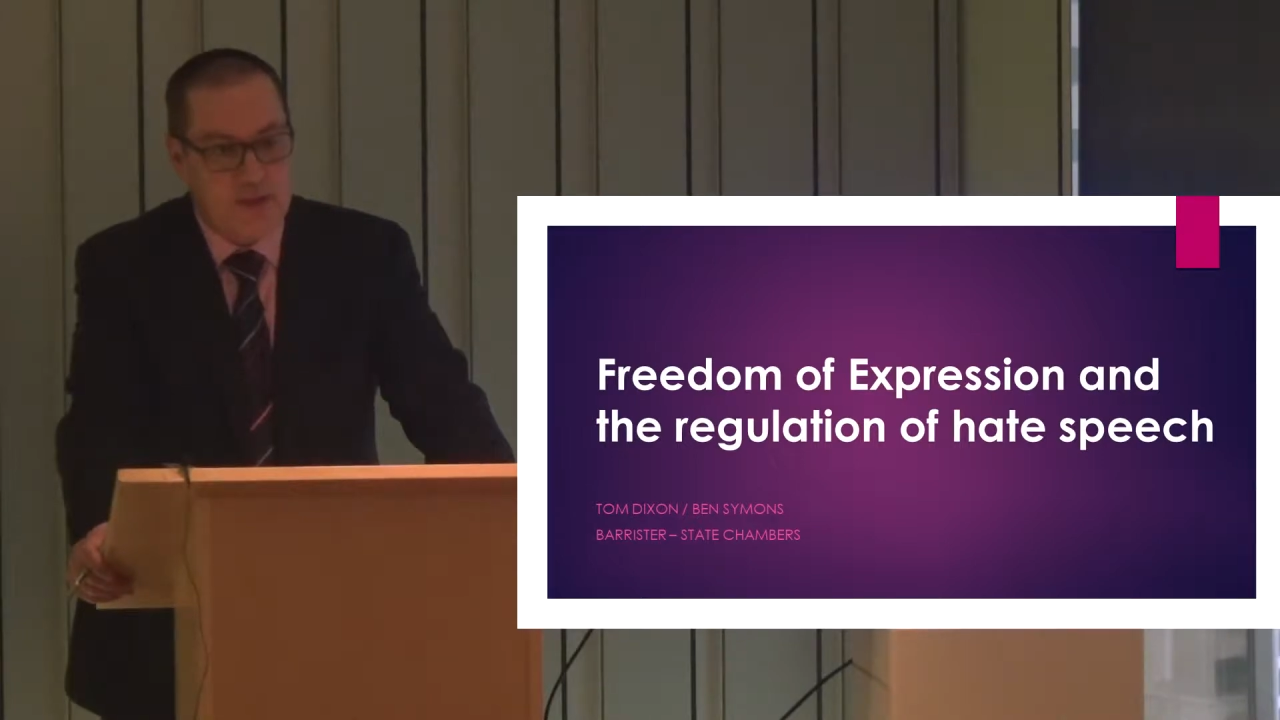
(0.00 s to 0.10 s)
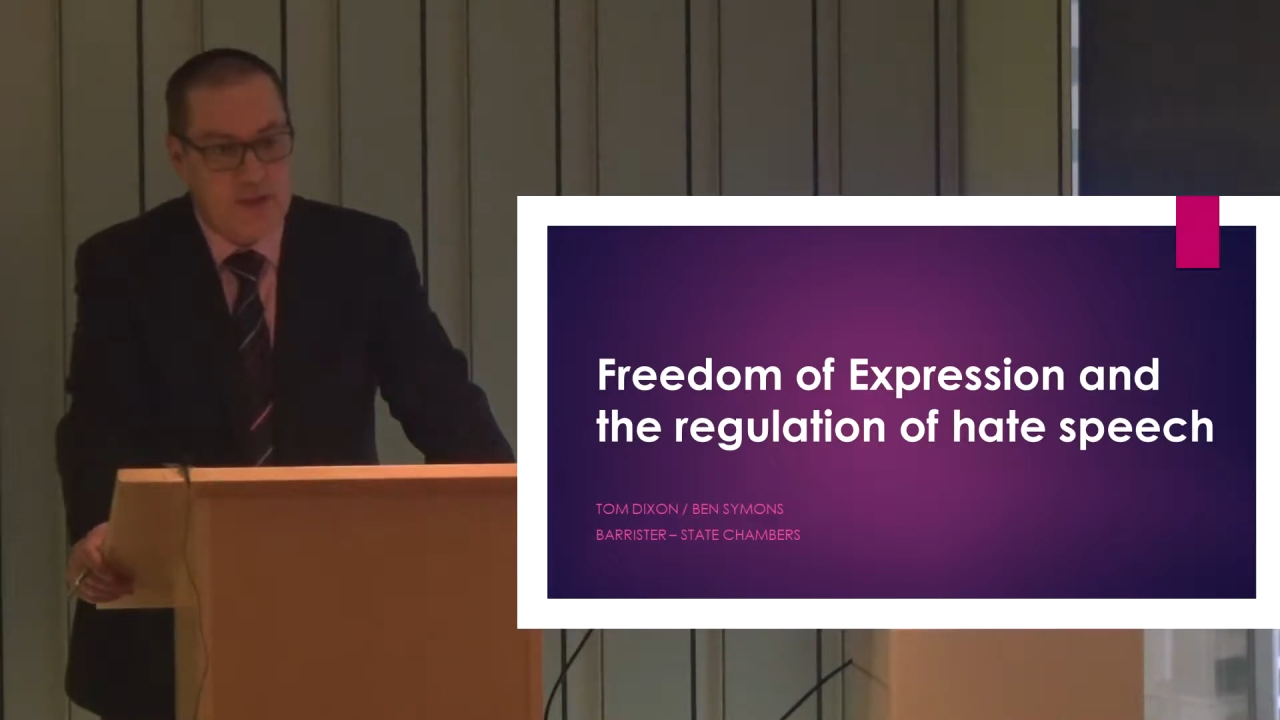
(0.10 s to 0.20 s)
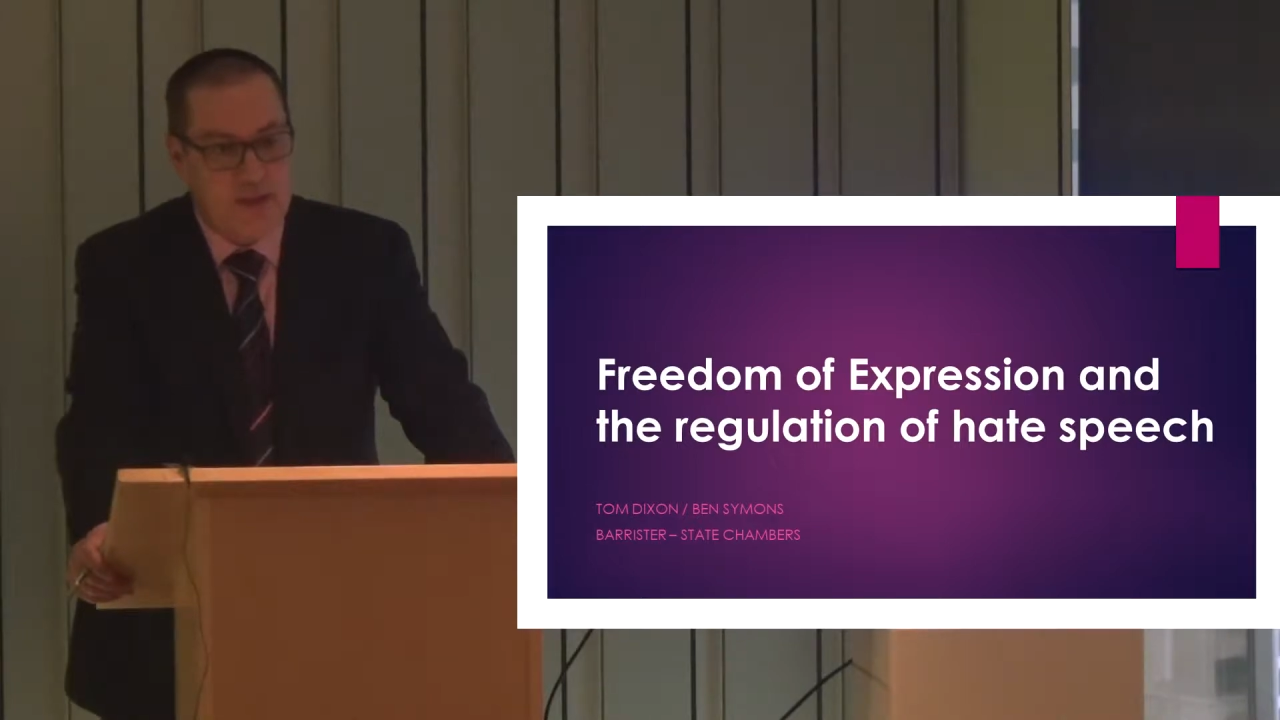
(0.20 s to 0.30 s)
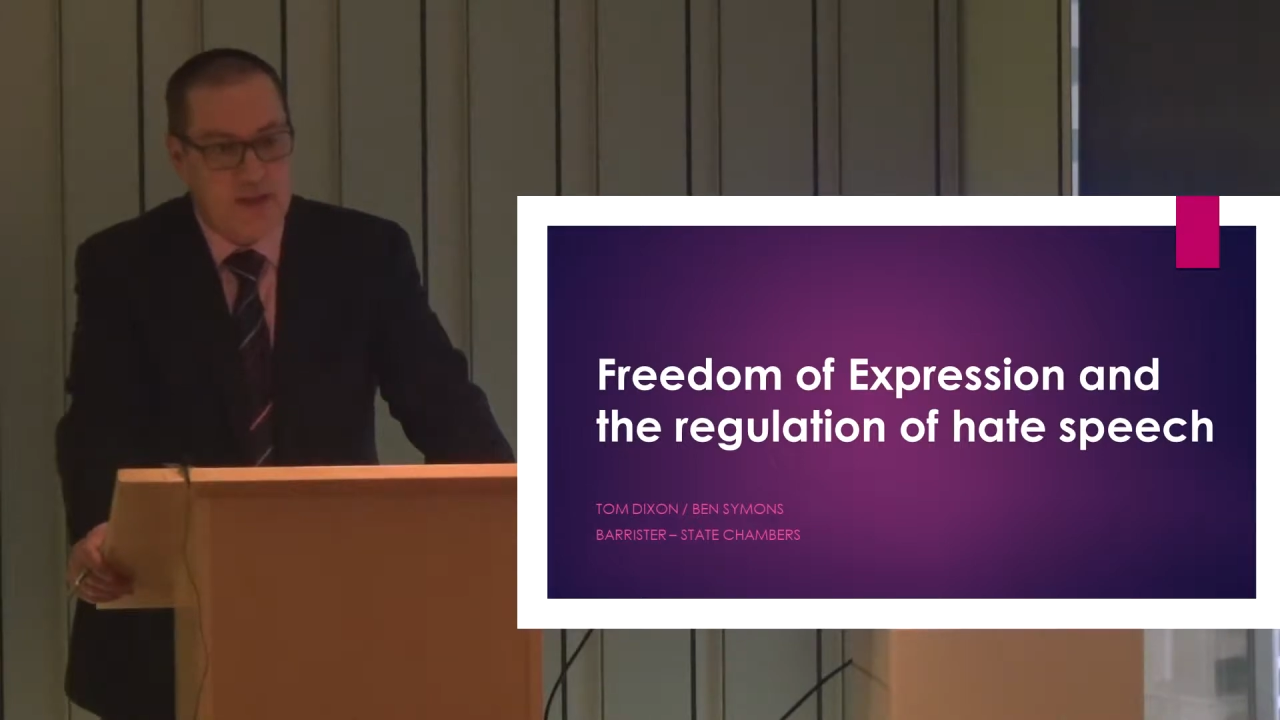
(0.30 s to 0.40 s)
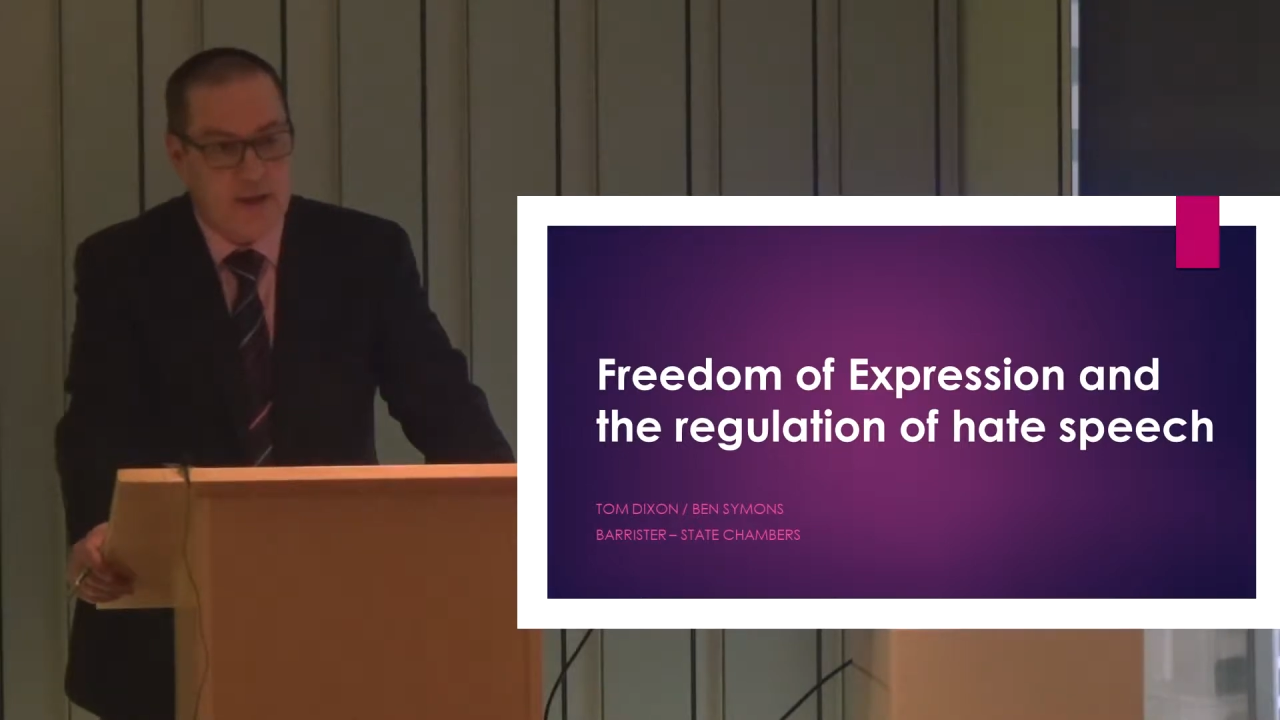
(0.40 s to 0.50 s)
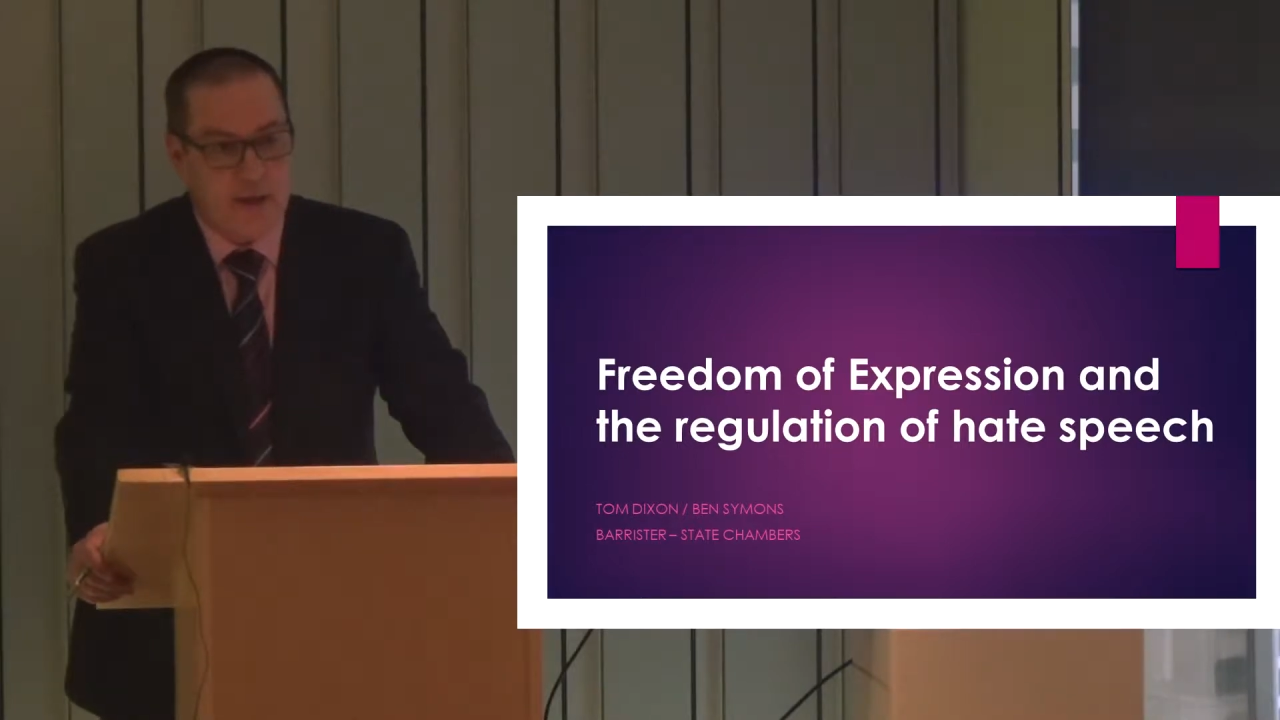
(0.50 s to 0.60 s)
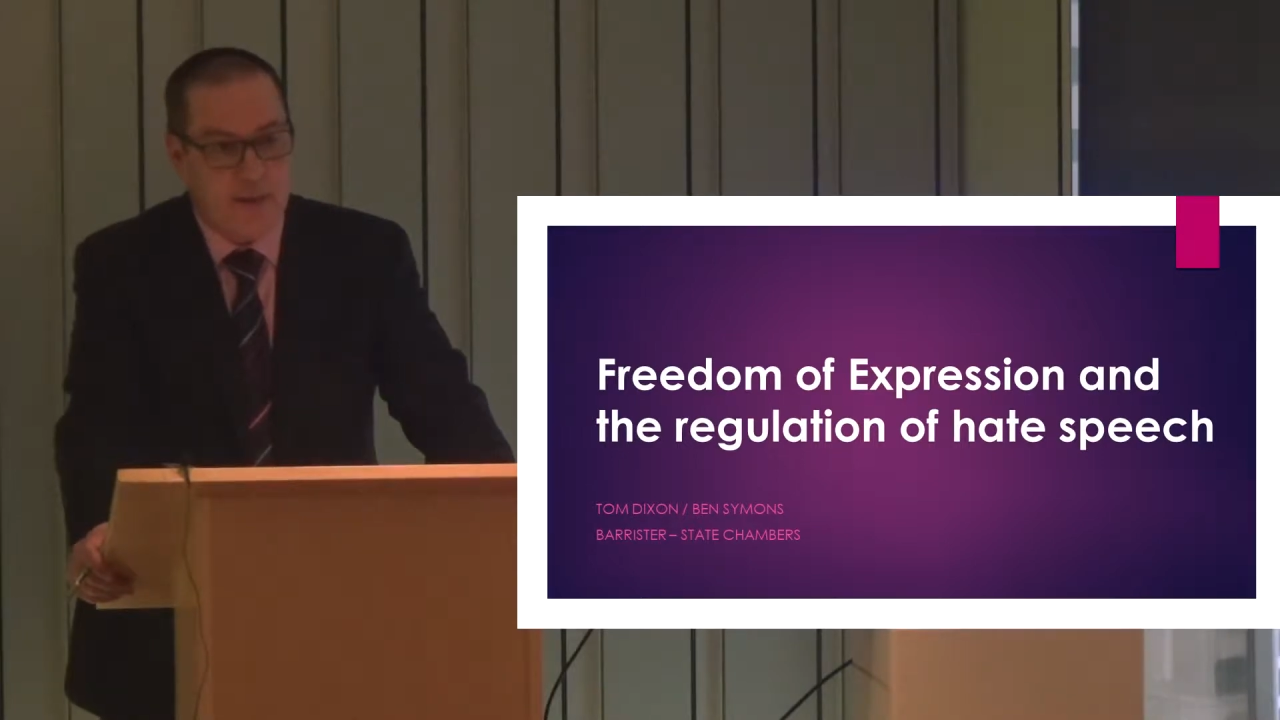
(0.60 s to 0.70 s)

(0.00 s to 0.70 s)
in